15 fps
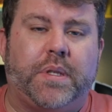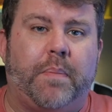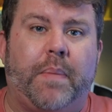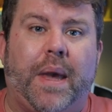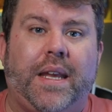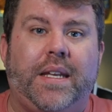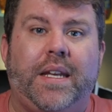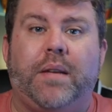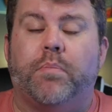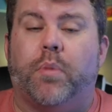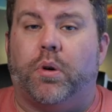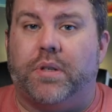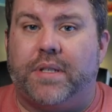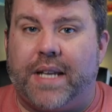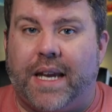It may need
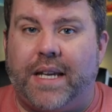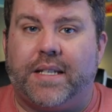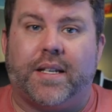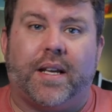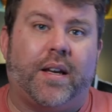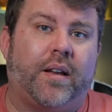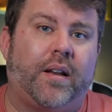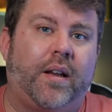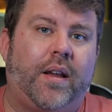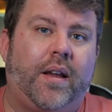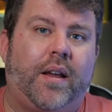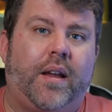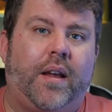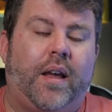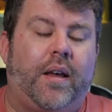more data,
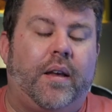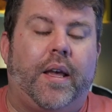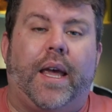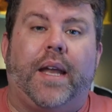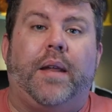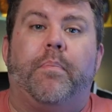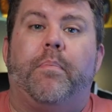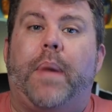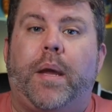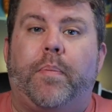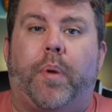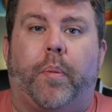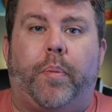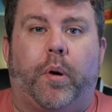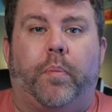and it may
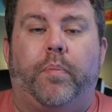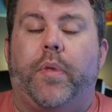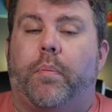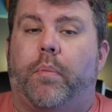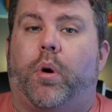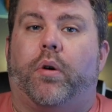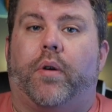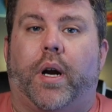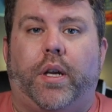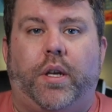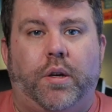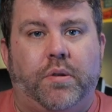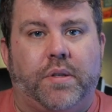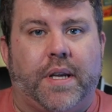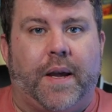pop up the more I
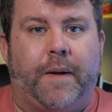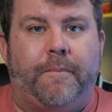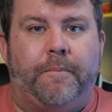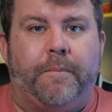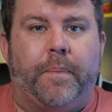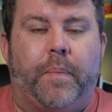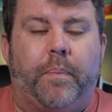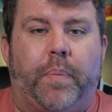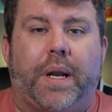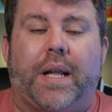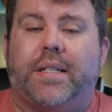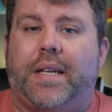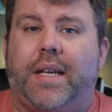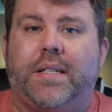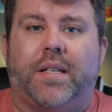use it. But
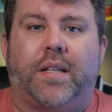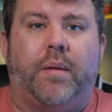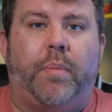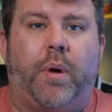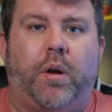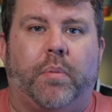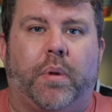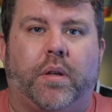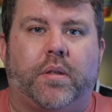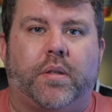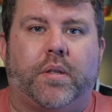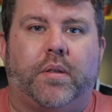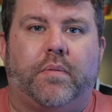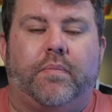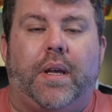as it is at the
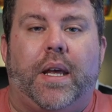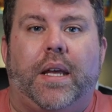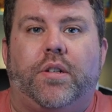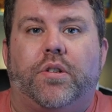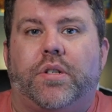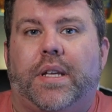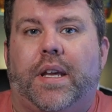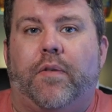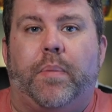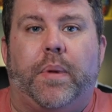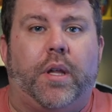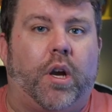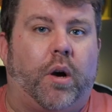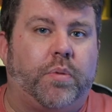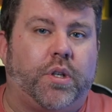moment, it doesn't give me
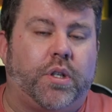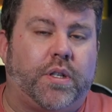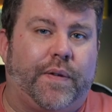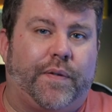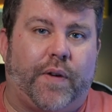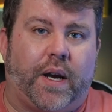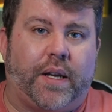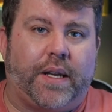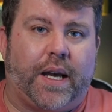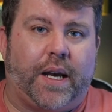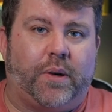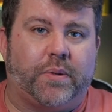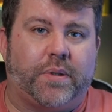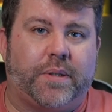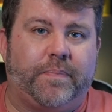the option to find
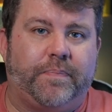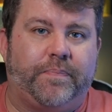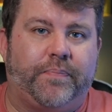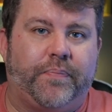out.